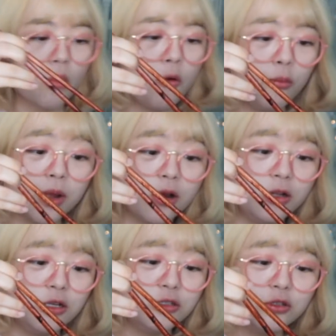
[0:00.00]
Oh my
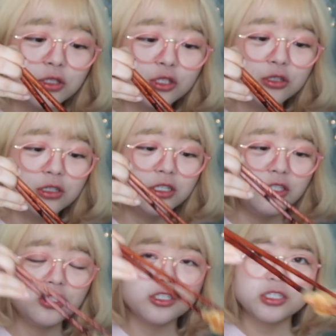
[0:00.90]
god, these are
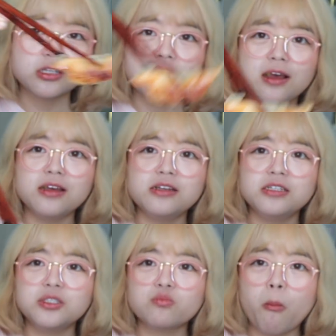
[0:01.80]
delicious,
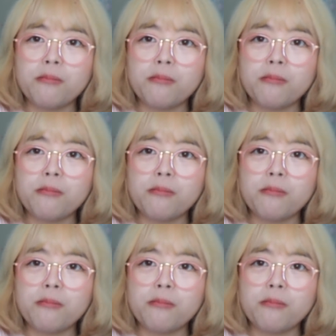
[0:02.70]
guys.